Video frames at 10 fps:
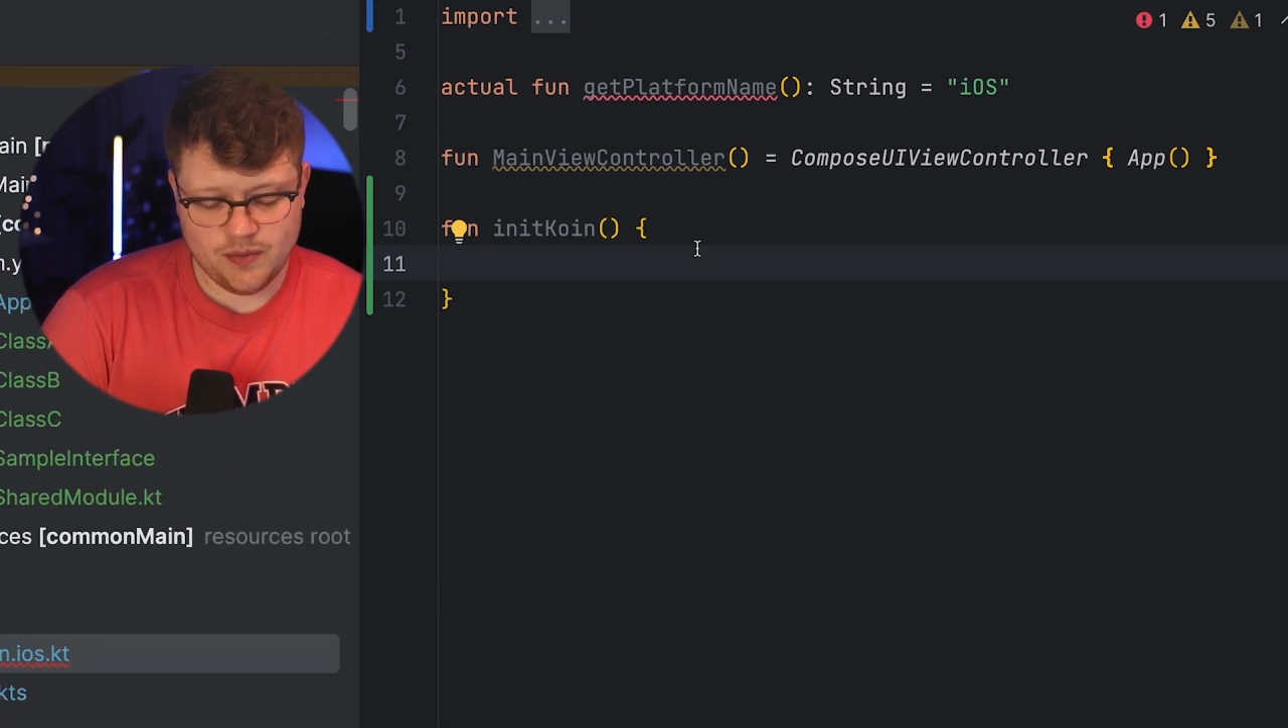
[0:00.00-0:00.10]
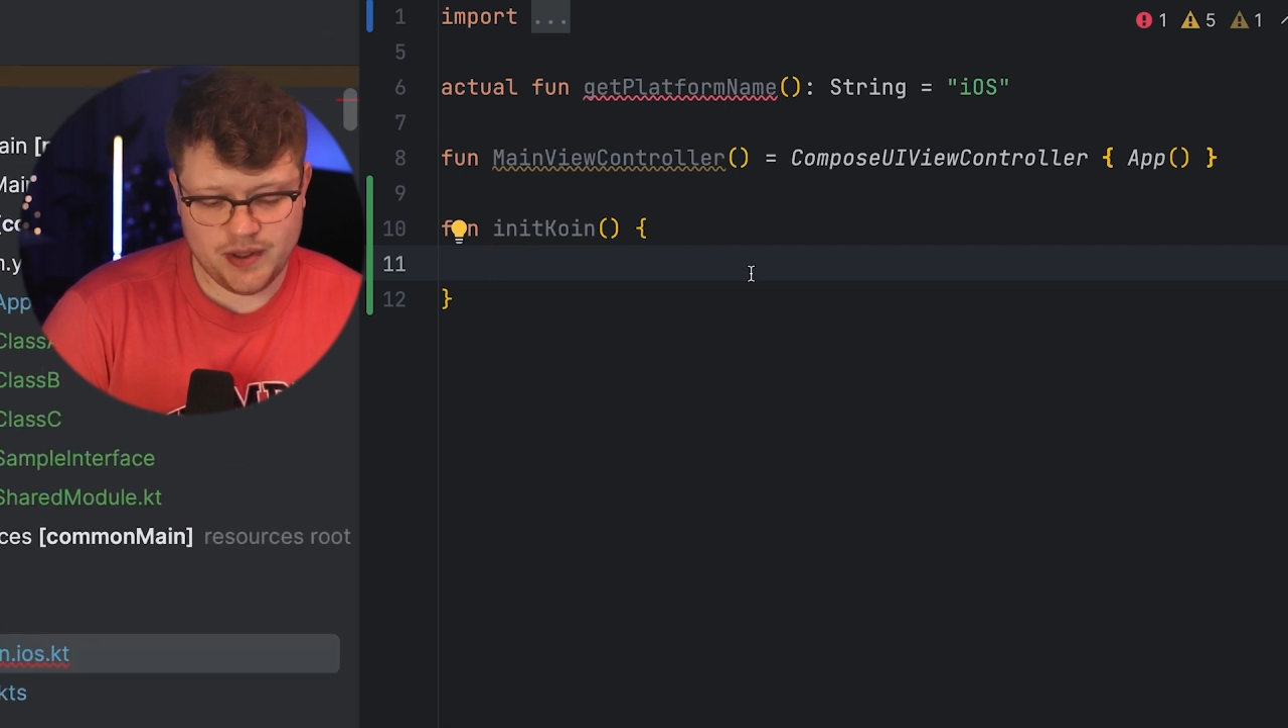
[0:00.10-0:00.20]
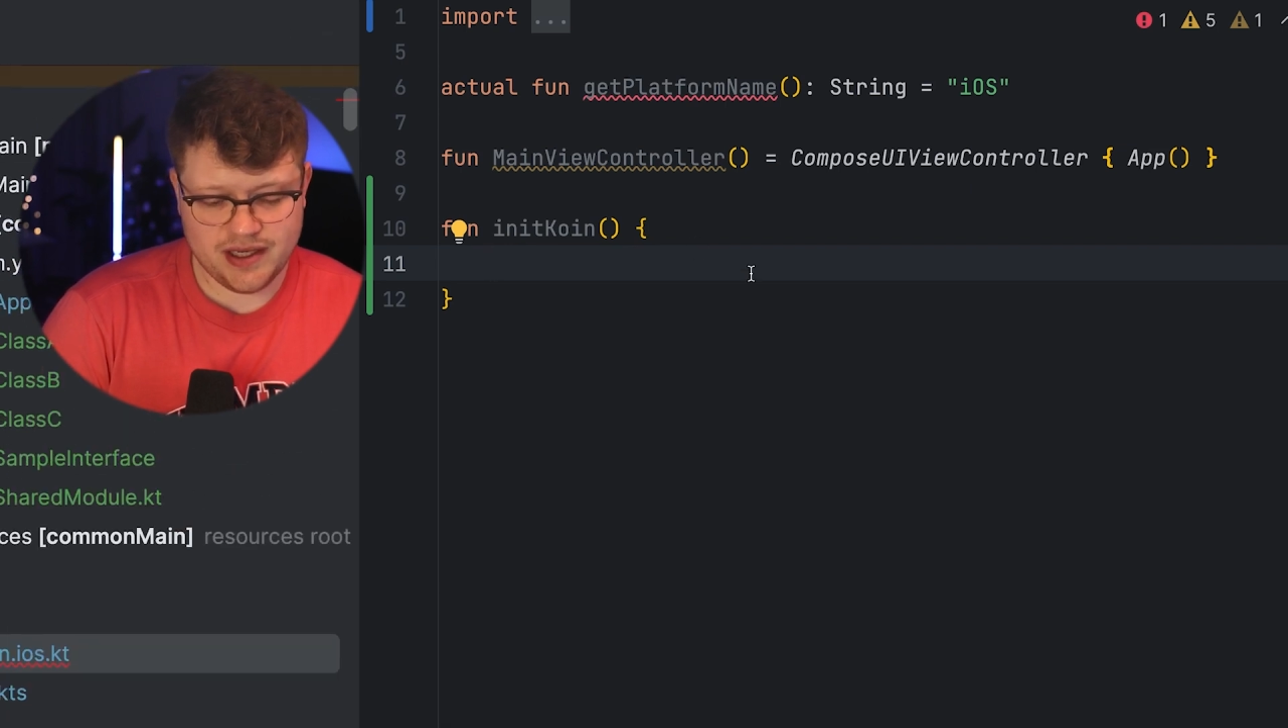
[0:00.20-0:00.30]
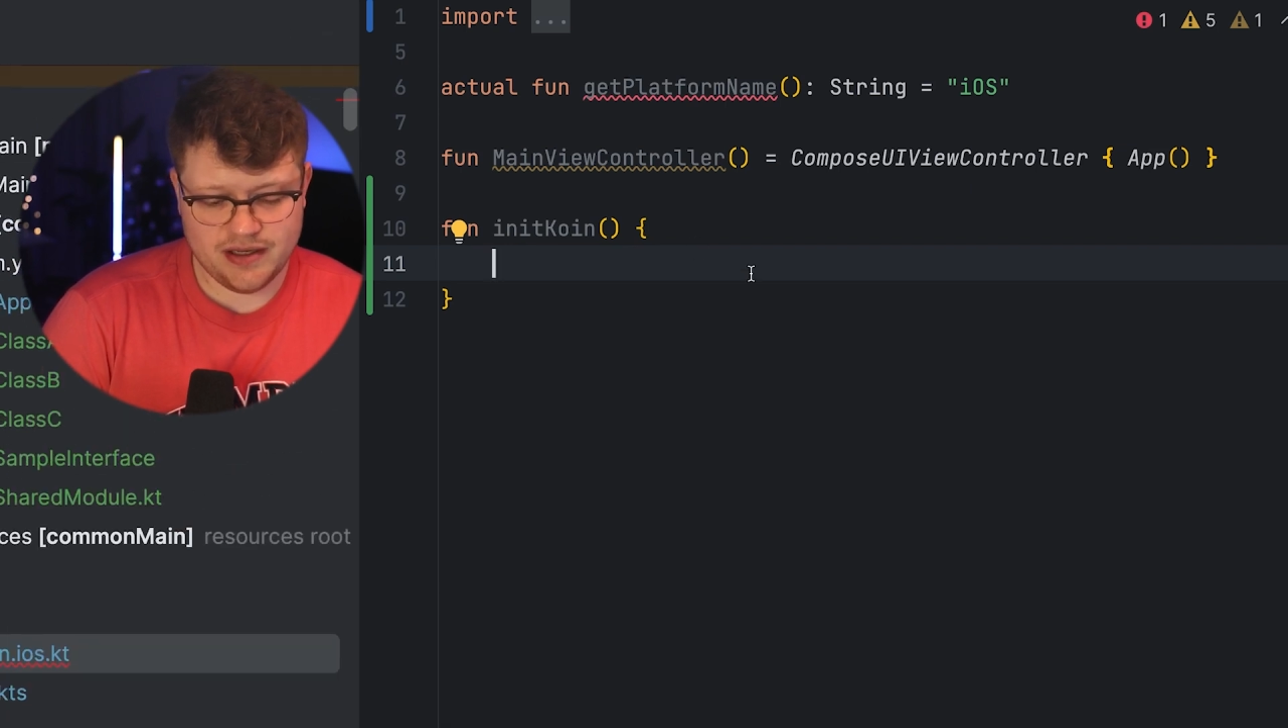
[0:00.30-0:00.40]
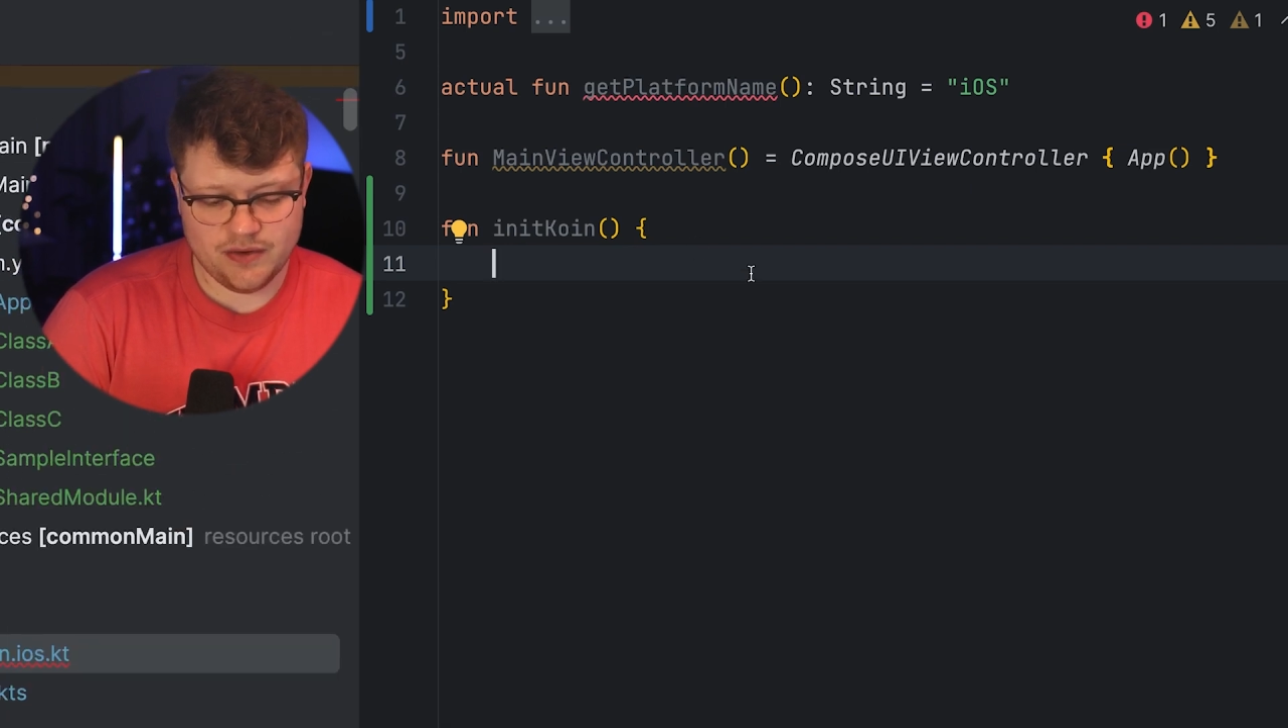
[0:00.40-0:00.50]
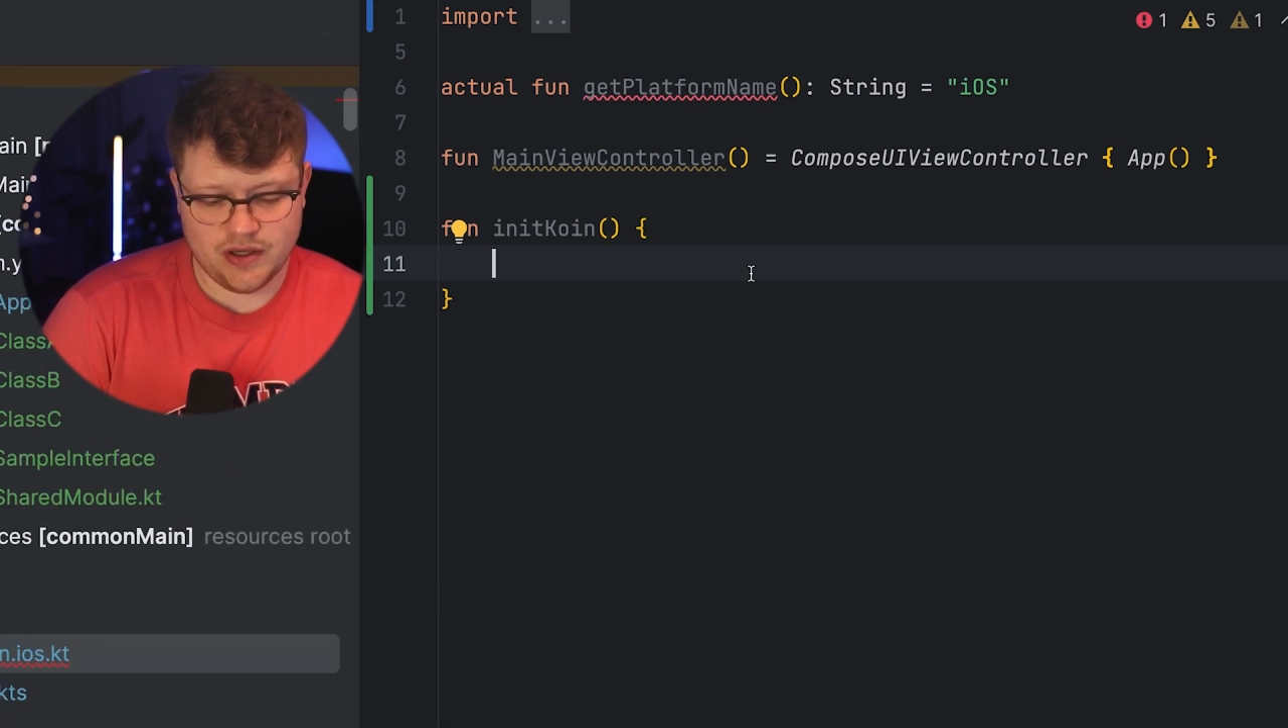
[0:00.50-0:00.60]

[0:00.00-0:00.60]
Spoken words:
we can now